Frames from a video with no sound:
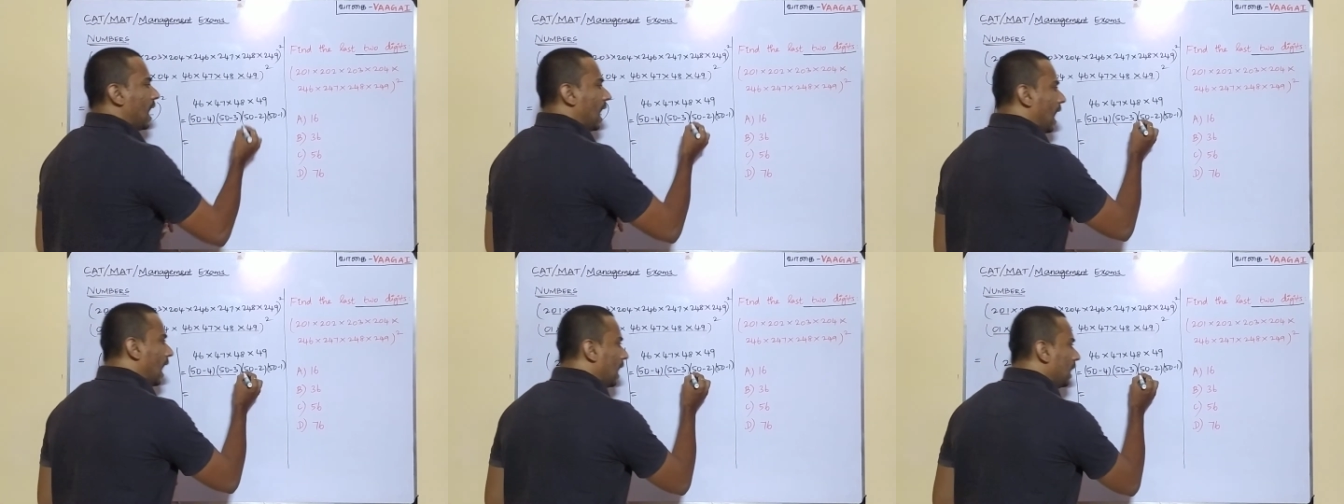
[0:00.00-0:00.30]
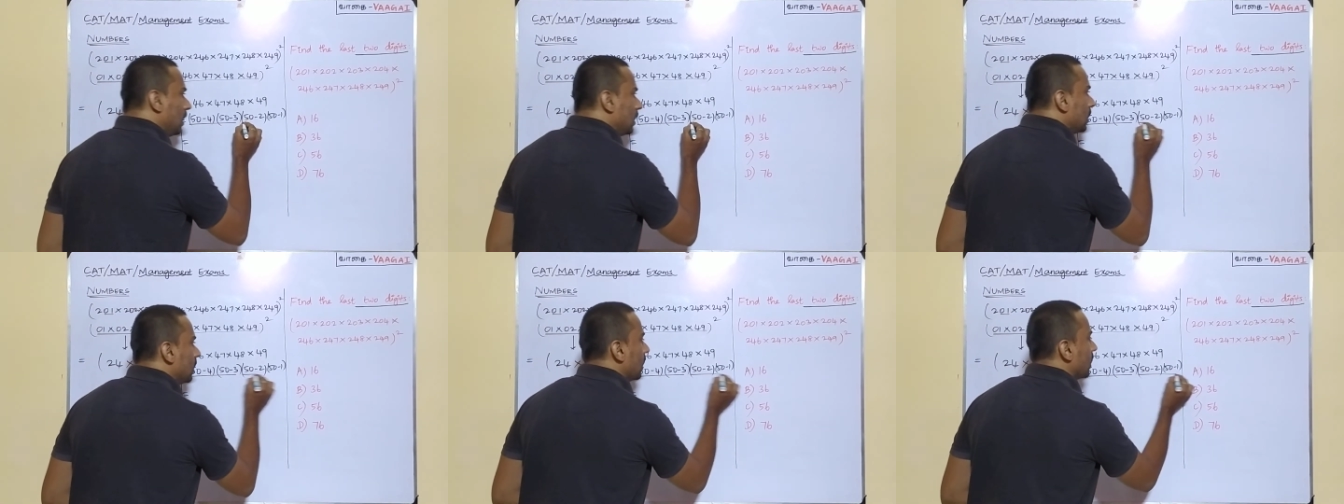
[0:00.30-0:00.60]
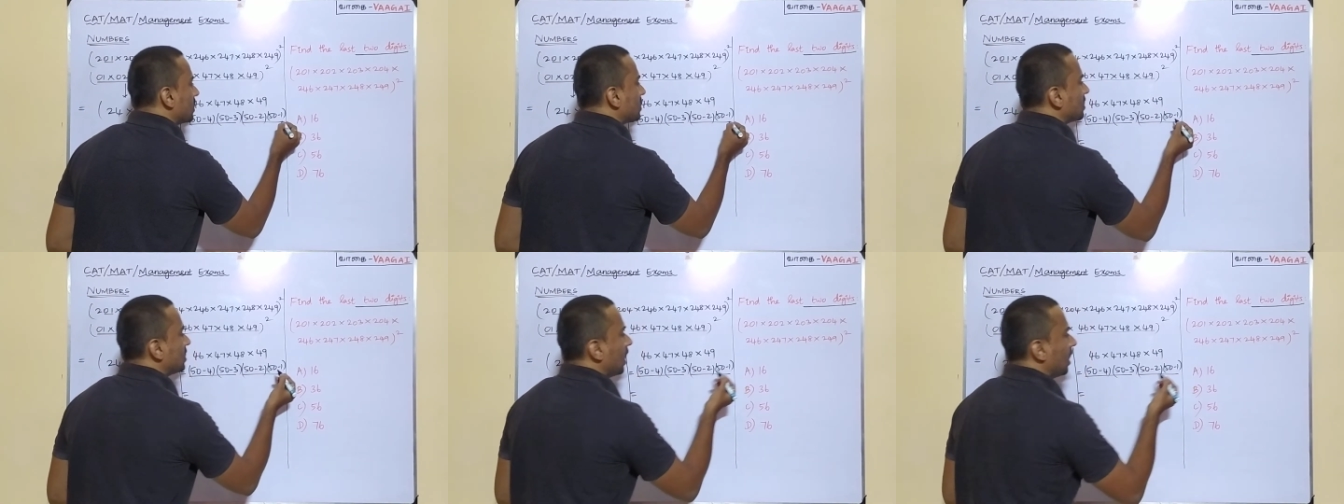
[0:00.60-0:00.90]
and
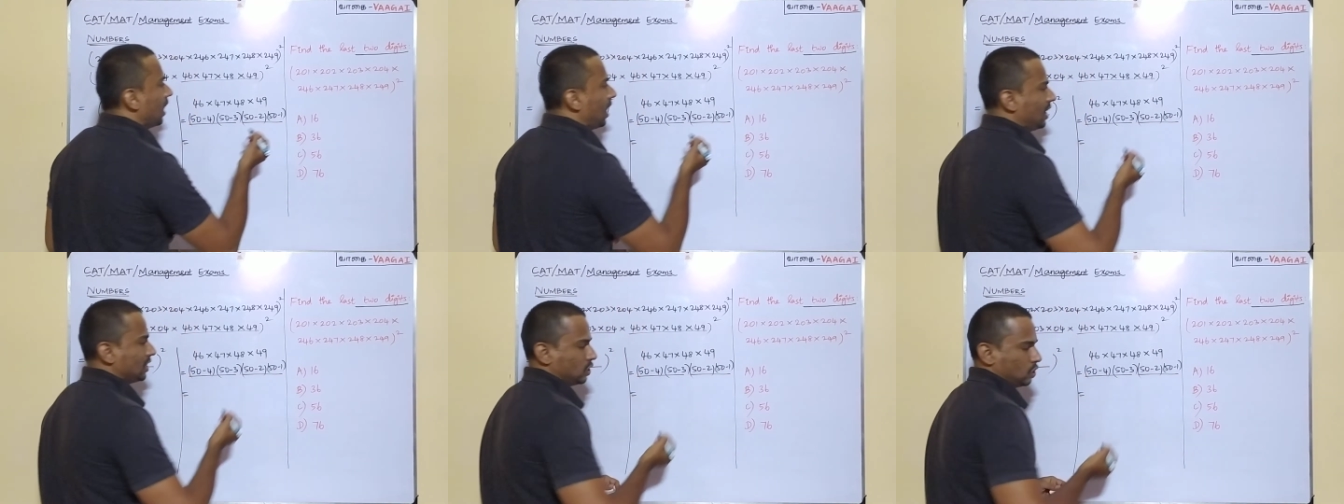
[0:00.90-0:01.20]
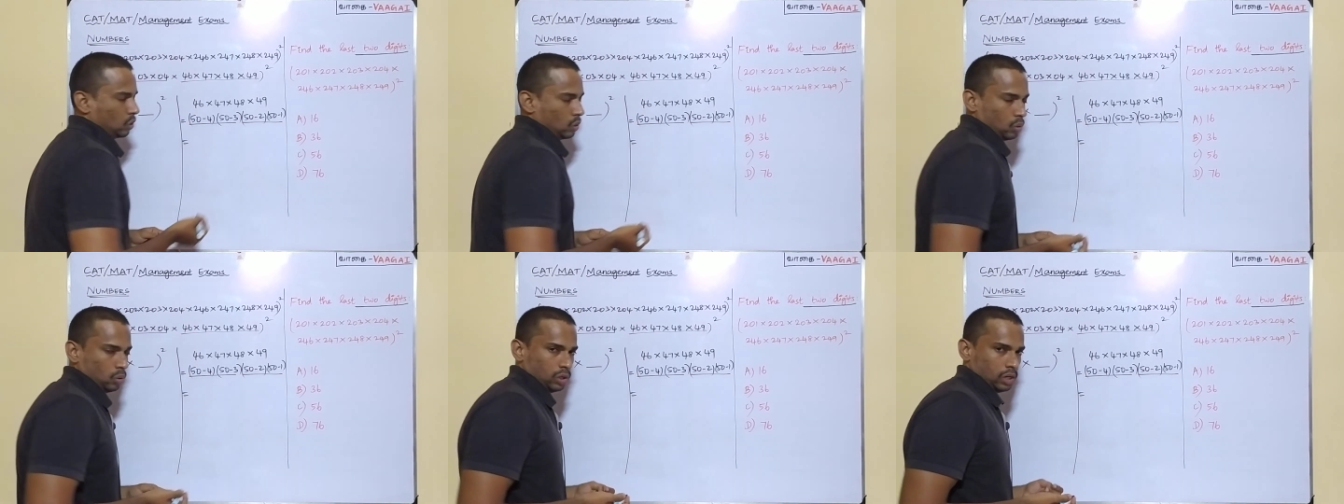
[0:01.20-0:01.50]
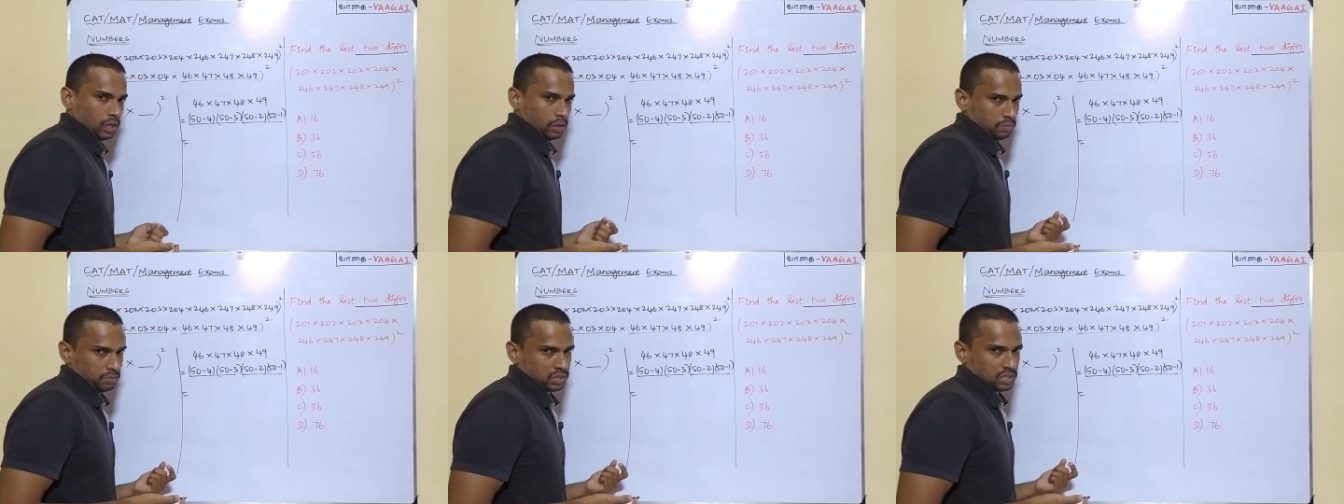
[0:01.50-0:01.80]
next the last
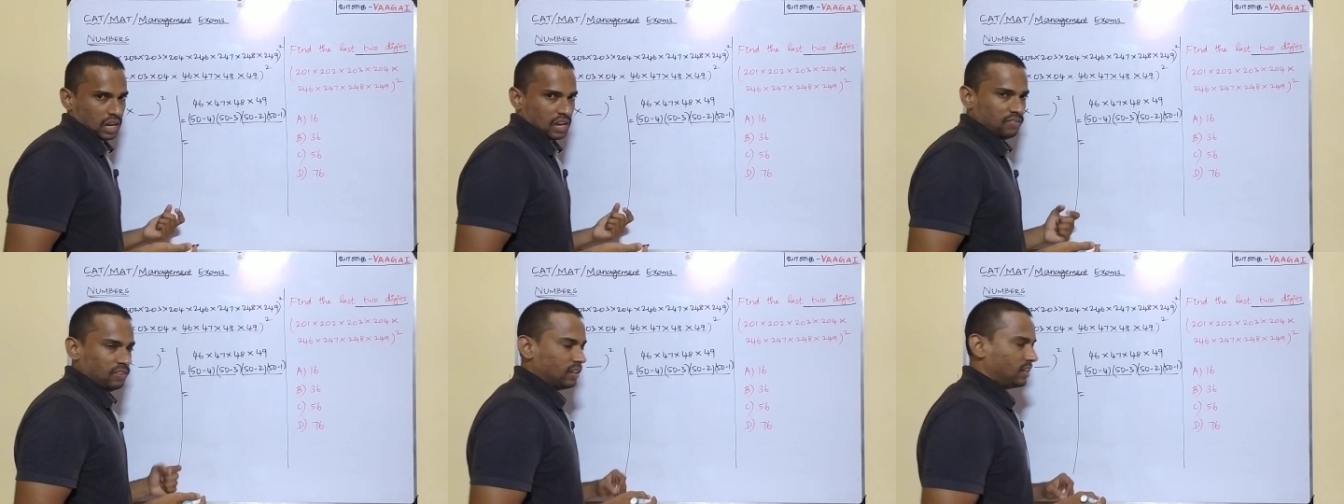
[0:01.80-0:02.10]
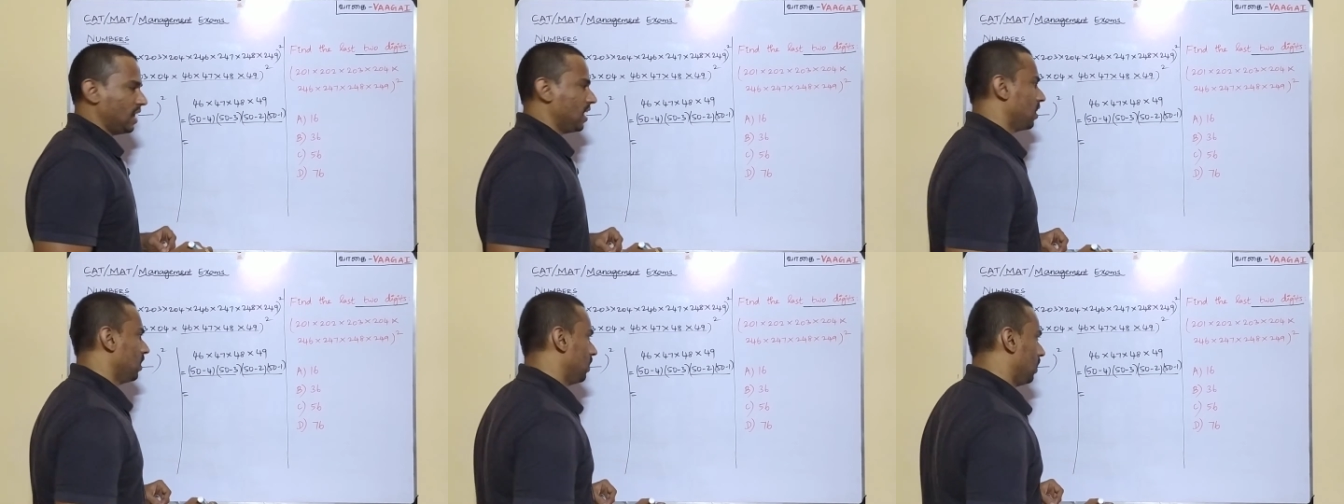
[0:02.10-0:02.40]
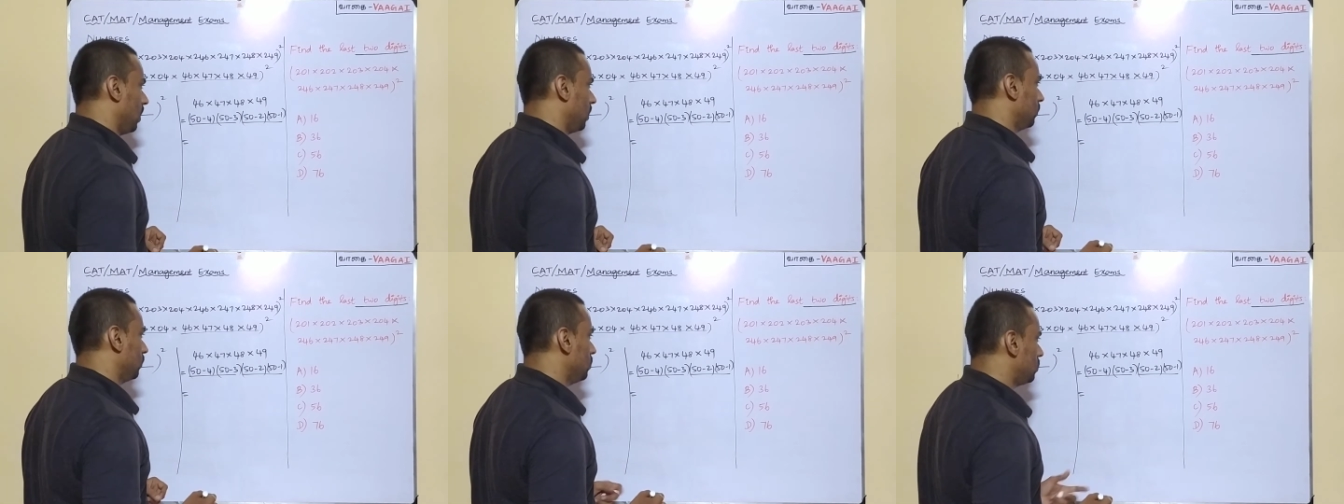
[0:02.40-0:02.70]
two terms. I will take
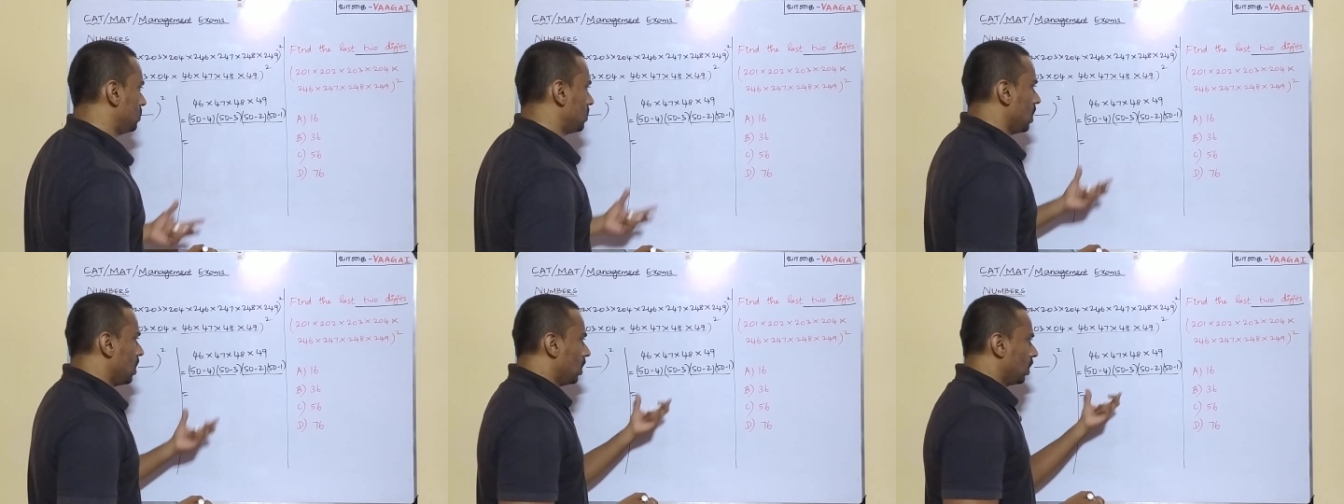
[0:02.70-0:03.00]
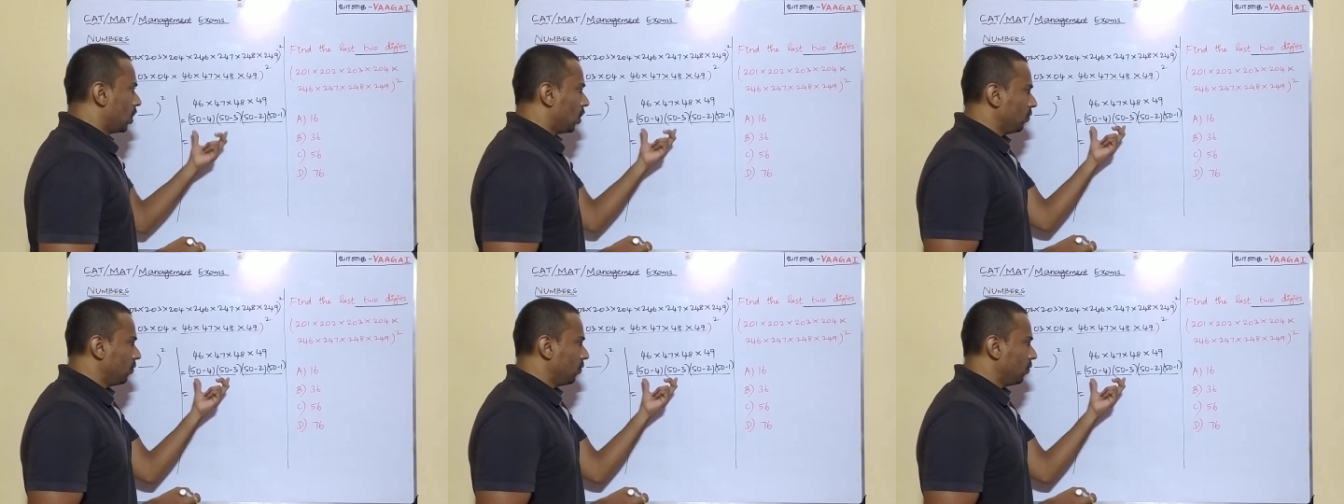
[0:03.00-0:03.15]
it like this.